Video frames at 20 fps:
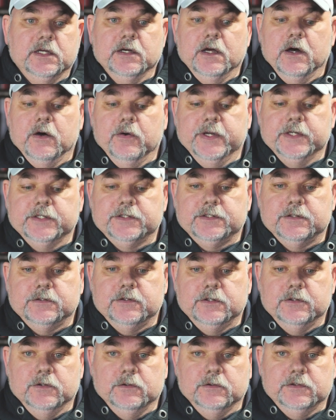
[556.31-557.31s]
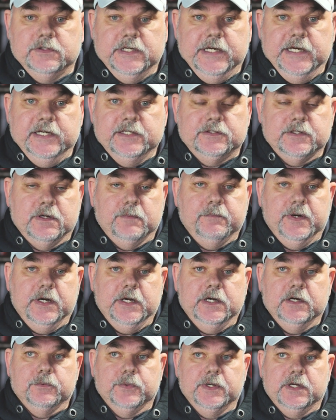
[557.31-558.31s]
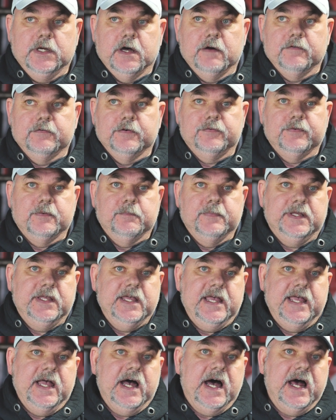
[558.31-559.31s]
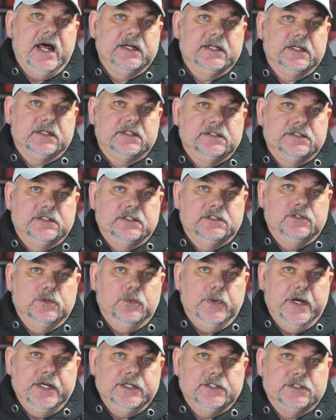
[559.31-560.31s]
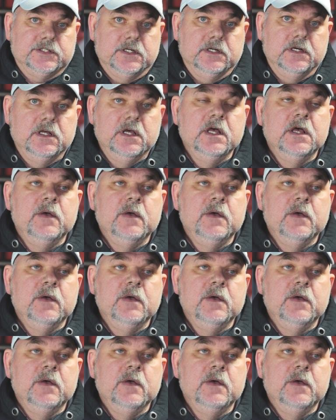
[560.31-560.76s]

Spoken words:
You know, it's to teach somebody to recover from a chaotic situation.